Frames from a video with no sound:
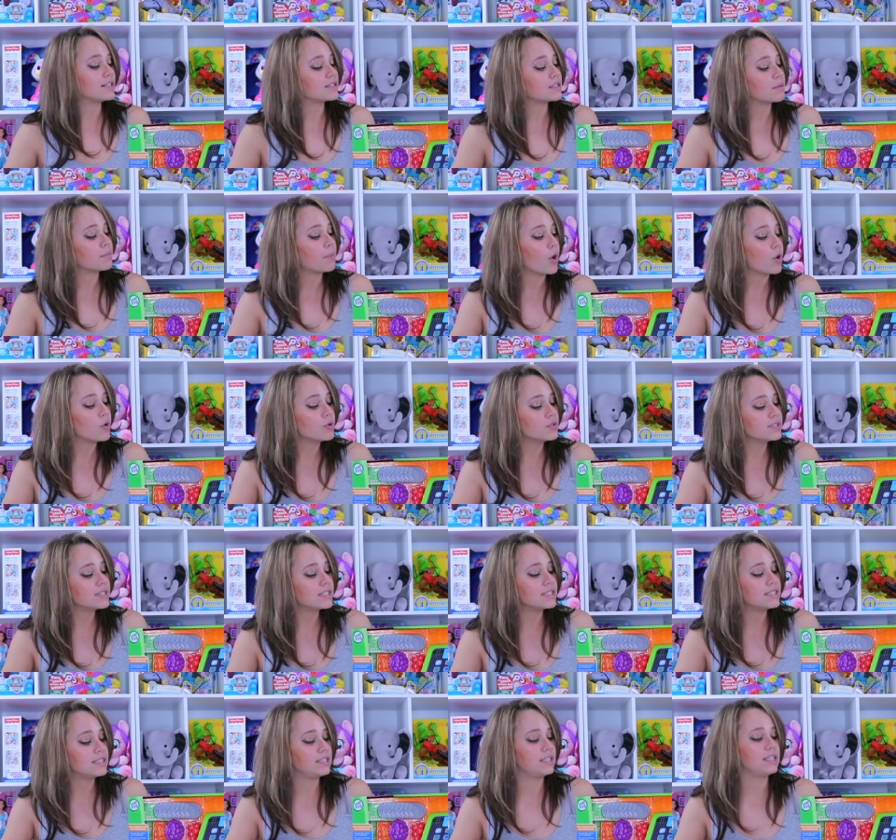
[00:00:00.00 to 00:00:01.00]
and it's
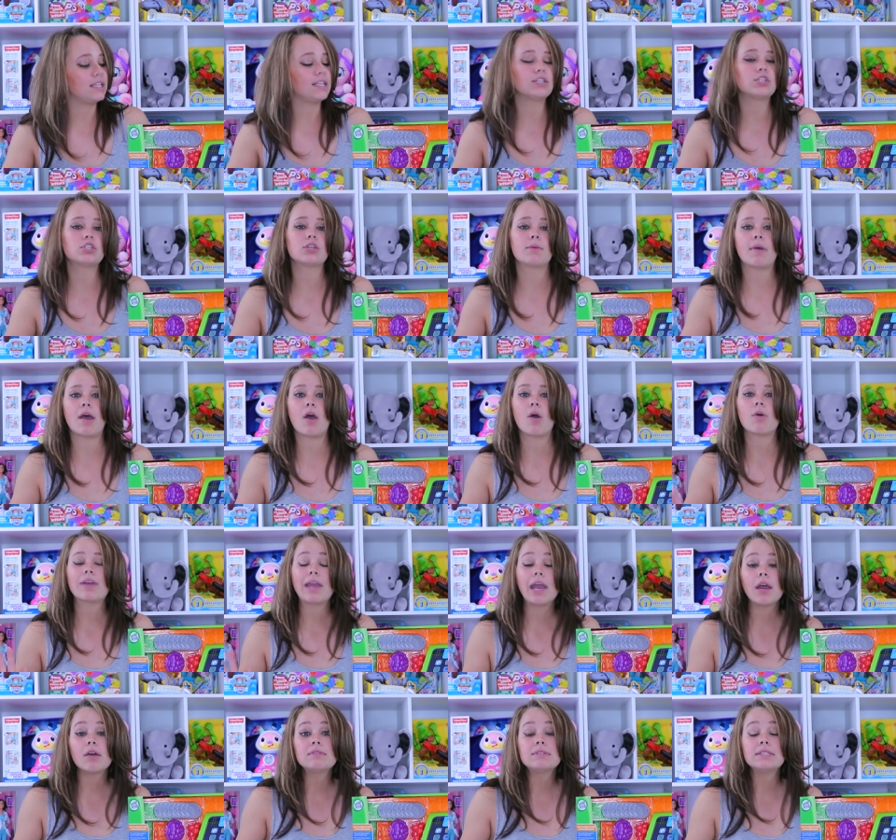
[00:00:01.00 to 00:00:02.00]
supposed to teach
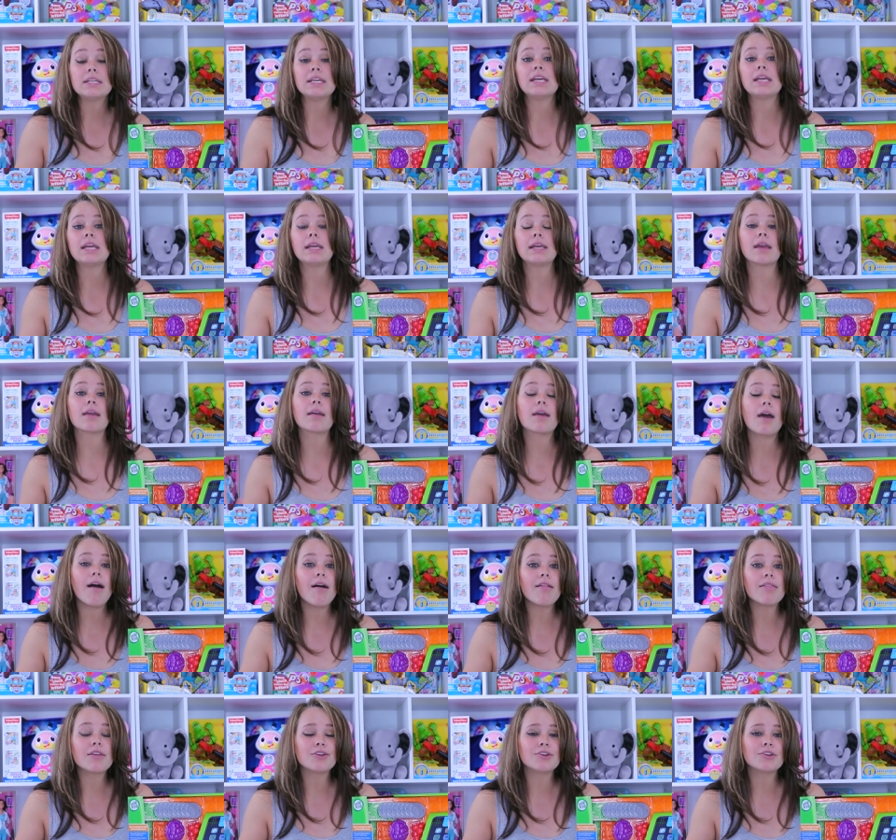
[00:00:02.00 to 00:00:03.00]
about counting and
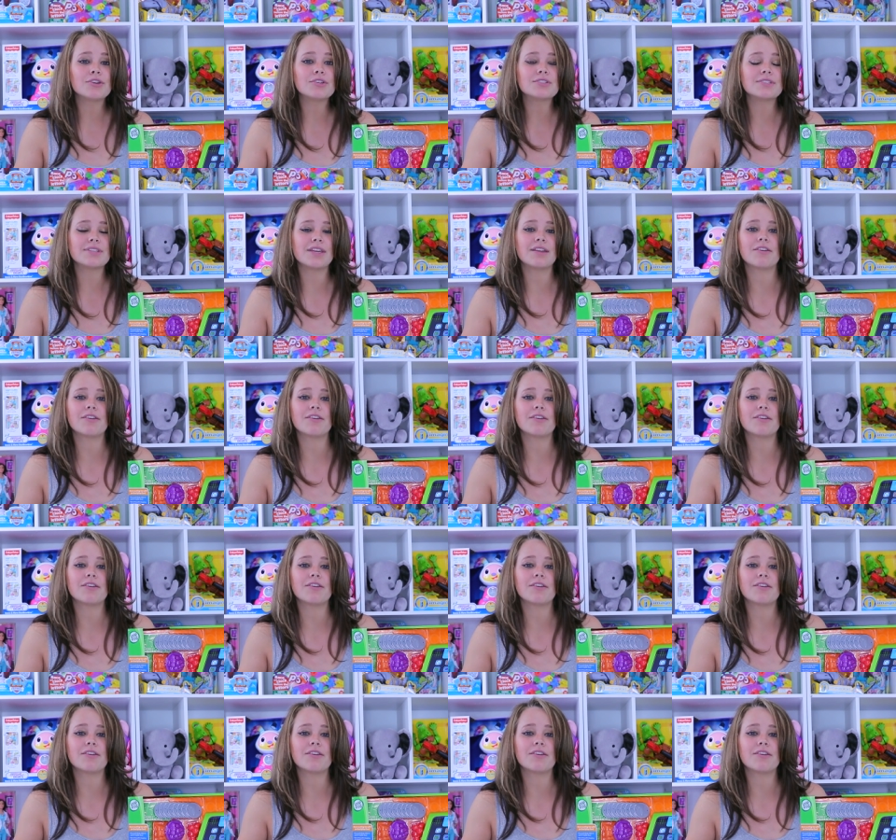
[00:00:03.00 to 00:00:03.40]
colors